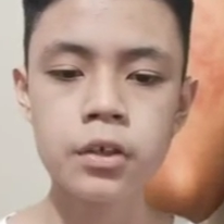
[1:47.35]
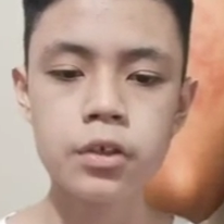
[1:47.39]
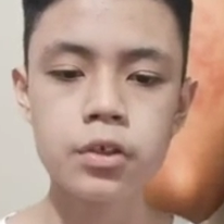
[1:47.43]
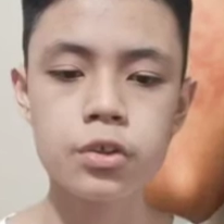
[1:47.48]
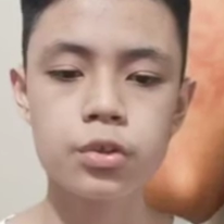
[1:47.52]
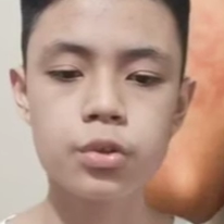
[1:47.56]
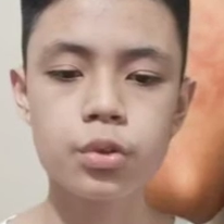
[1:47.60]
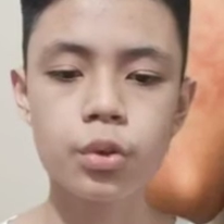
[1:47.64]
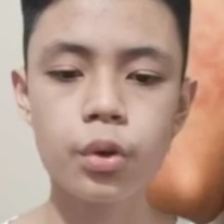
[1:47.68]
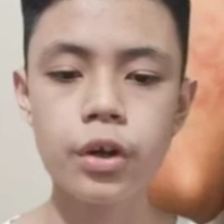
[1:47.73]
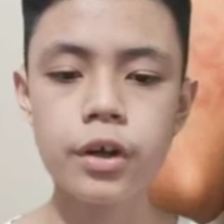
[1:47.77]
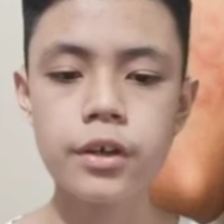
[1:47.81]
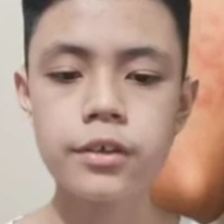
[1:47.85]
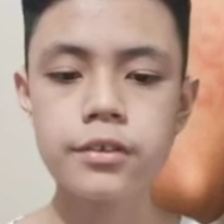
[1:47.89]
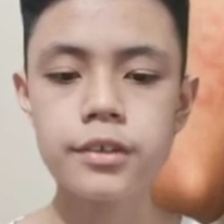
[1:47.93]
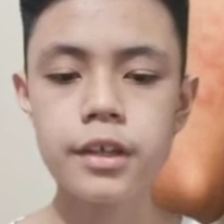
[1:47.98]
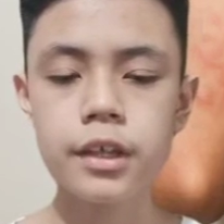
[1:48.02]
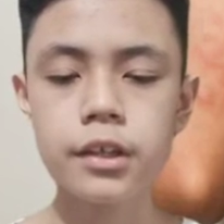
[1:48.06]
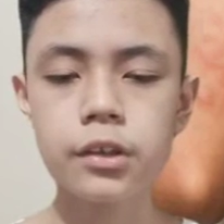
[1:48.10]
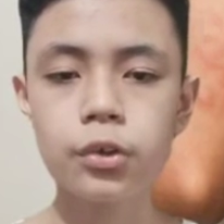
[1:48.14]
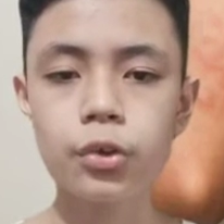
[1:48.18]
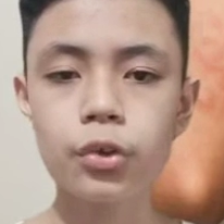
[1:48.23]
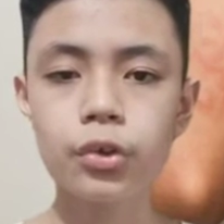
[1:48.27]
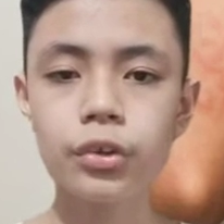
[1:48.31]
sores
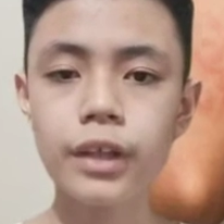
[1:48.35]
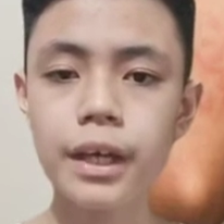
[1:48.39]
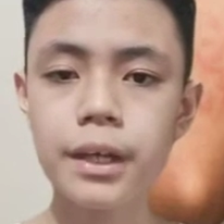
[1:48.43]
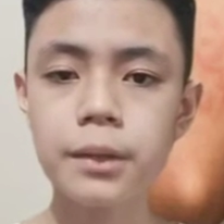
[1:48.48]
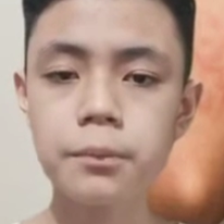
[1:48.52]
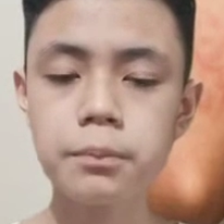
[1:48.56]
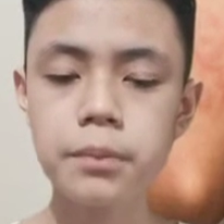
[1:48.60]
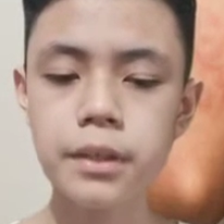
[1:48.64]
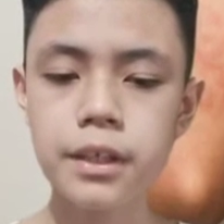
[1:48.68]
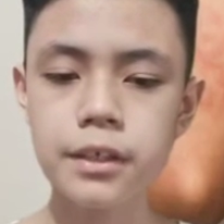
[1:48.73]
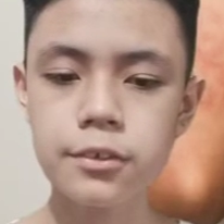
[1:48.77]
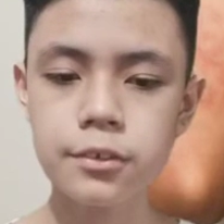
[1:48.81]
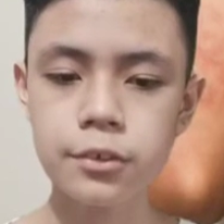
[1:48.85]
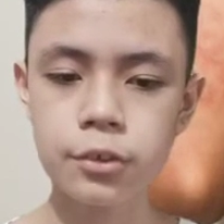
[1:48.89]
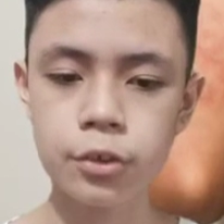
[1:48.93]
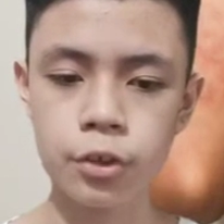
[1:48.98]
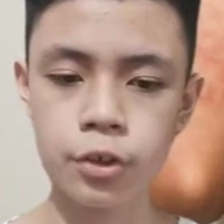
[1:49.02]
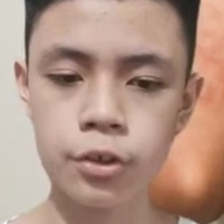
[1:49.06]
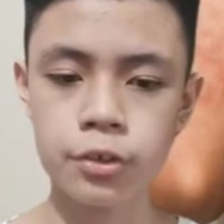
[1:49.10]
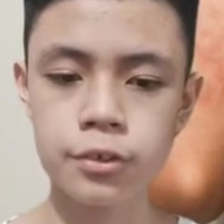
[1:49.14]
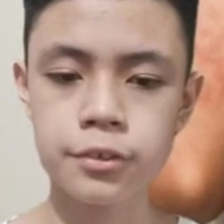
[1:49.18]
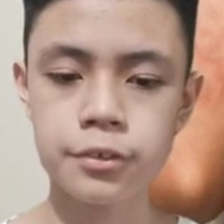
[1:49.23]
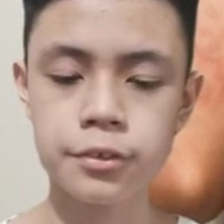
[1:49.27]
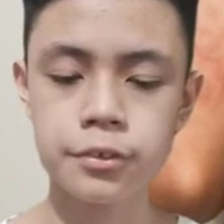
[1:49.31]
that look like
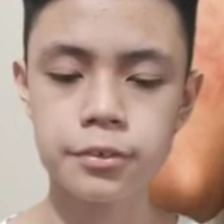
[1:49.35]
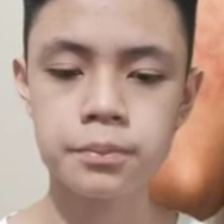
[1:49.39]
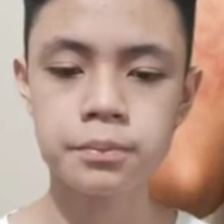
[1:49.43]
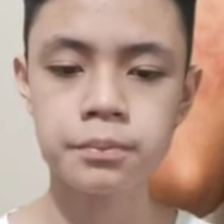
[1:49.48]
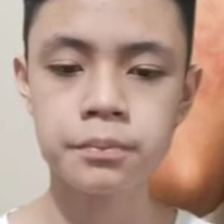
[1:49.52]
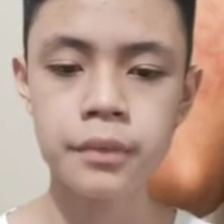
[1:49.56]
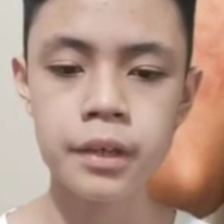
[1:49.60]
blisters,